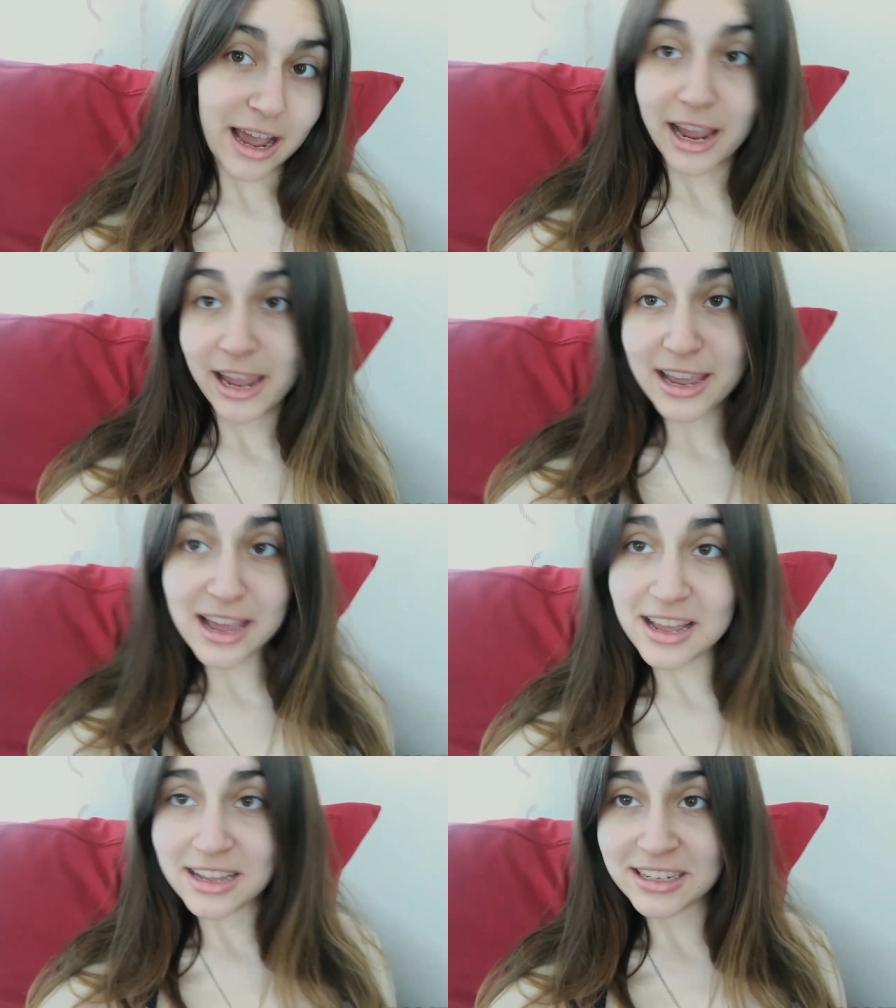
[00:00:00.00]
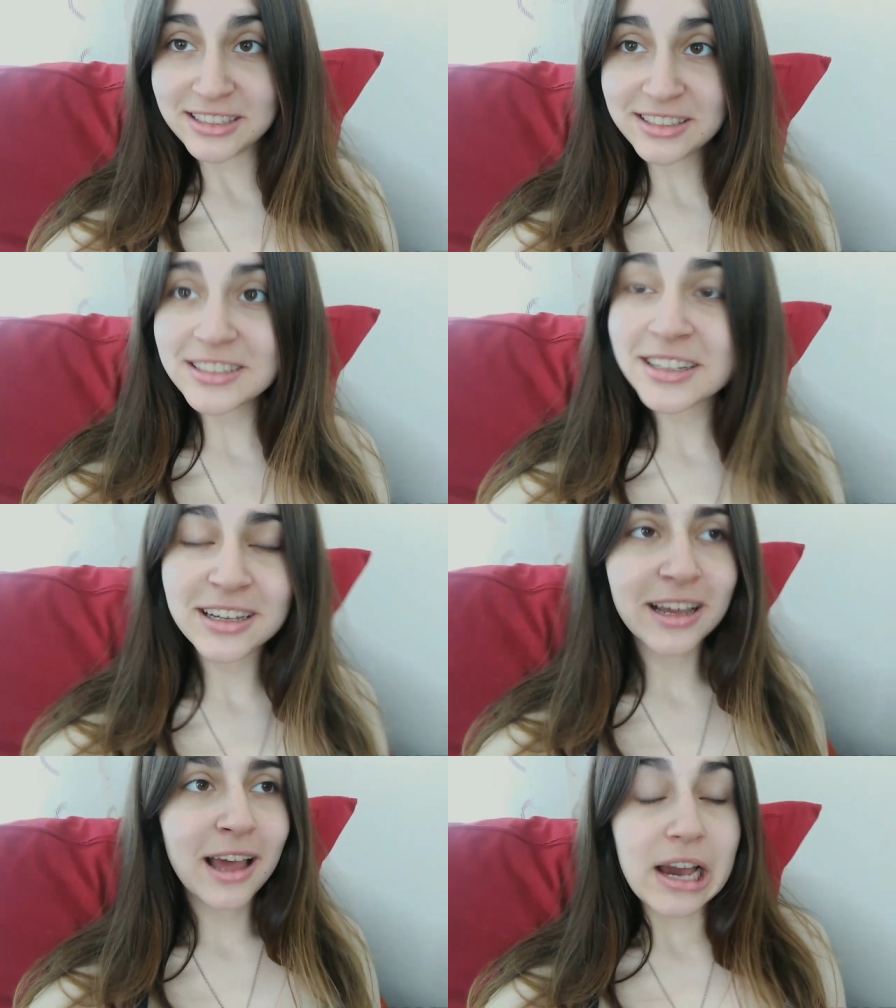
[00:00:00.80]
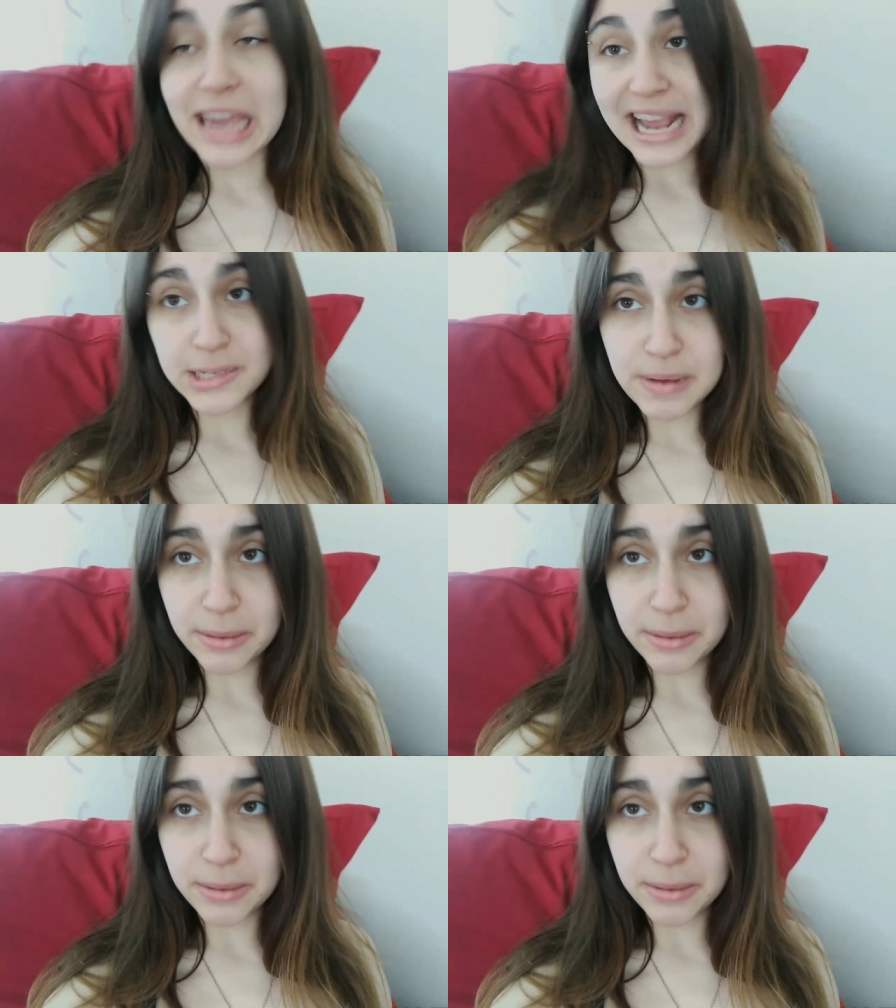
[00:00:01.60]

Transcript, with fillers: Hi again. I ate